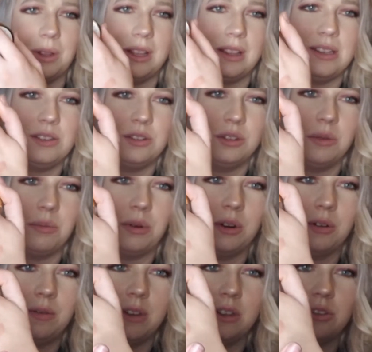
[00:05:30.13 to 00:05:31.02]
these are the
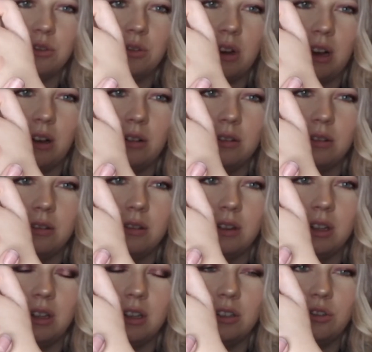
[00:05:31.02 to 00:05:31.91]
perfect
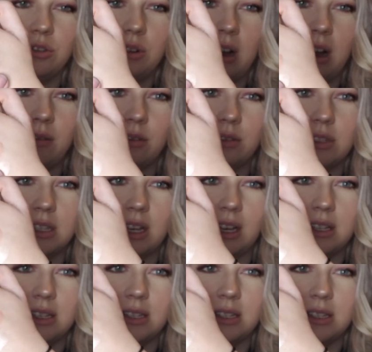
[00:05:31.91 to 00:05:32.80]
travel
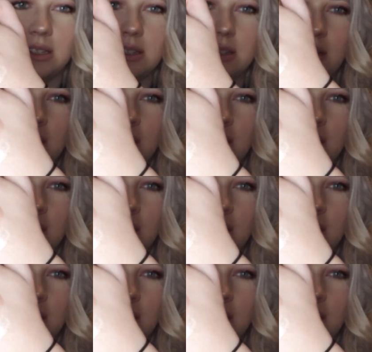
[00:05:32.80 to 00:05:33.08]
sizes.